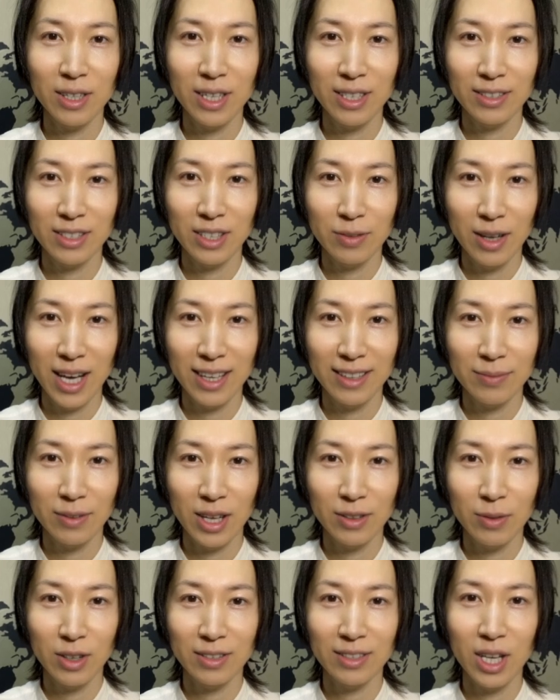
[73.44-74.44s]
Japan's
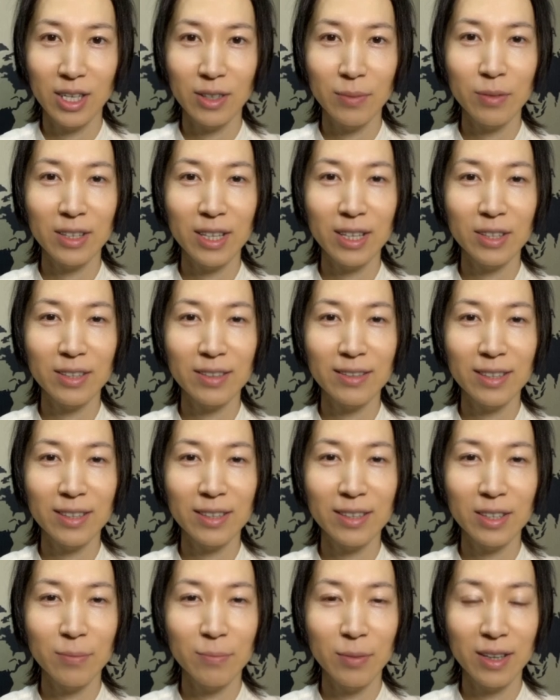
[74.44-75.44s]
public transportation
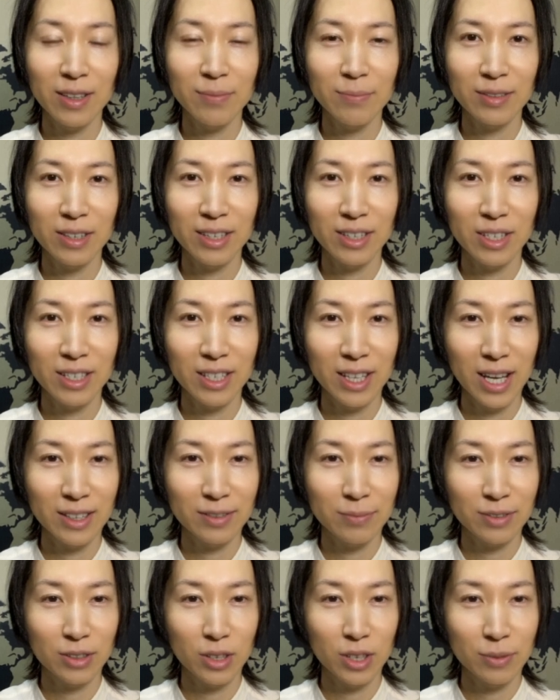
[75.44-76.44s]
system is efficient and
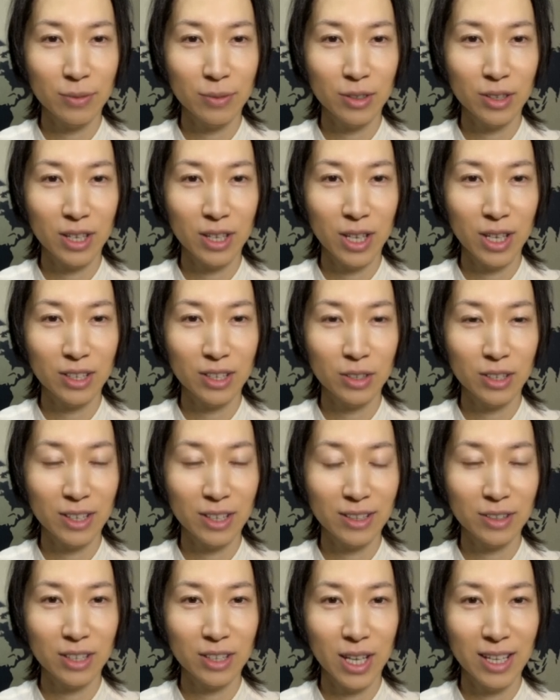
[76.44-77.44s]
affordable.
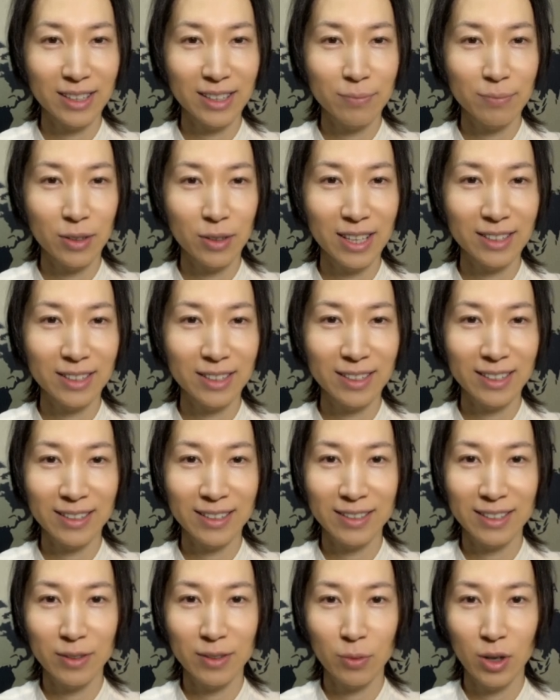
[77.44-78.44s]
Using trains, buses, and
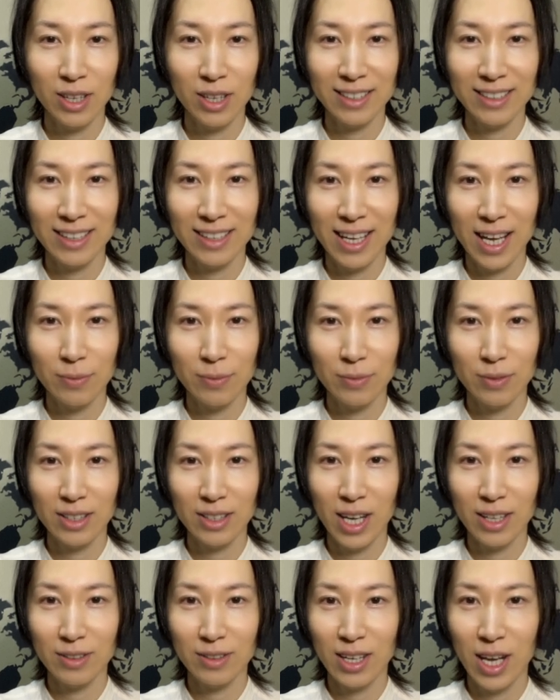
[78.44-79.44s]
subways can help you
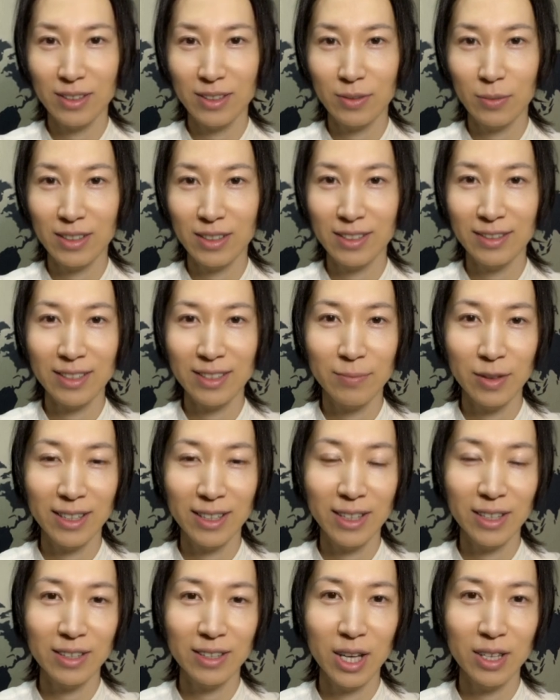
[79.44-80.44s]
get around without
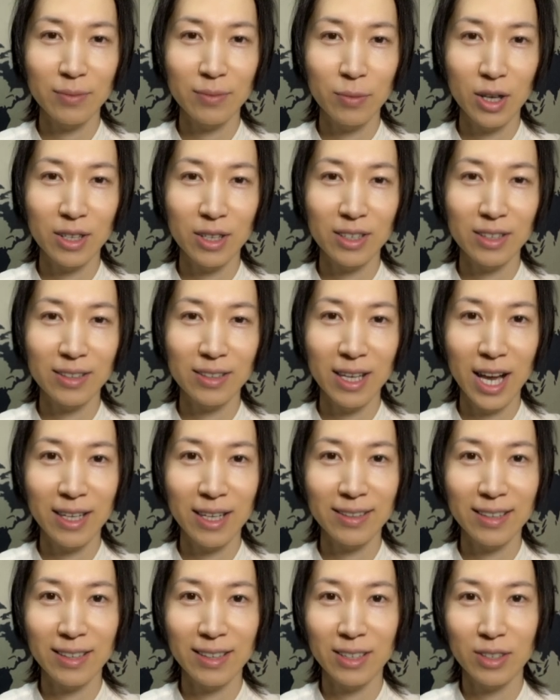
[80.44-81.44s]
spending a lot of money on
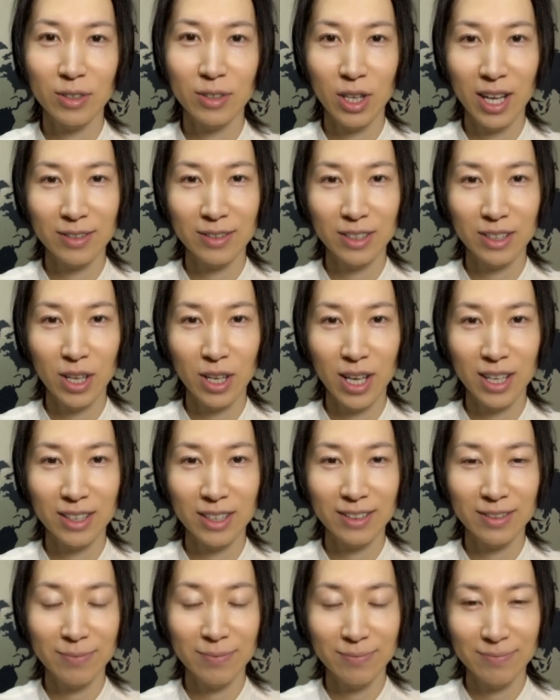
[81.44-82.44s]
taxis or rental cars.